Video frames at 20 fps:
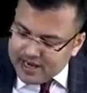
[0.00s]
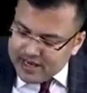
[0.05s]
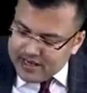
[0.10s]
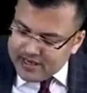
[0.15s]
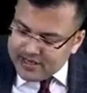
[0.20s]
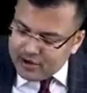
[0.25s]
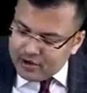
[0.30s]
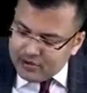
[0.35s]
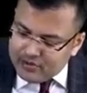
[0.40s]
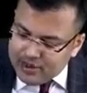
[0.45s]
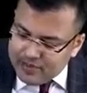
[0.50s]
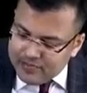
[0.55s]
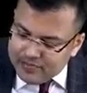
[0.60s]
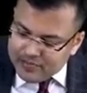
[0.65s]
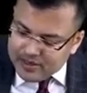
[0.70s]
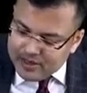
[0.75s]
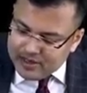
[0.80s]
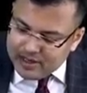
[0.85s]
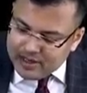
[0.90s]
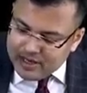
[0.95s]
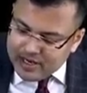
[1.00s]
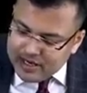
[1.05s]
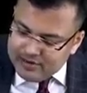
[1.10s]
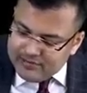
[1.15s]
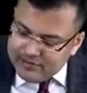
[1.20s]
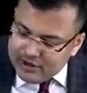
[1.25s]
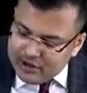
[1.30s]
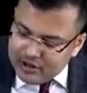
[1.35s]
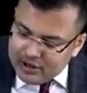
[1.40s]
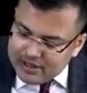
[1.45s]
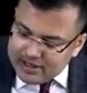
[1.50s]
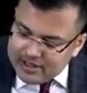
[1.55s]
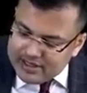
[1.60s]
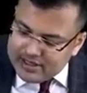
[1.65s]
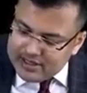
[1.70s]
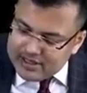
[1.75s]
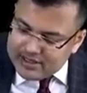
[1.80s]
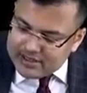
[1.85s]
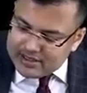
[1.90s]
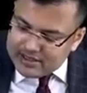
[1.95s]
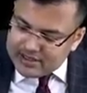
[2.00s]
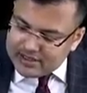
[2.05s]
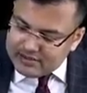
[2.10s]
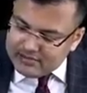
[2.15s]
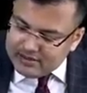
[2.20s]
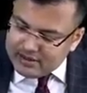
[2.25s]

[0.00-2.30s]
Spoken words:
adenoma. And we already discussed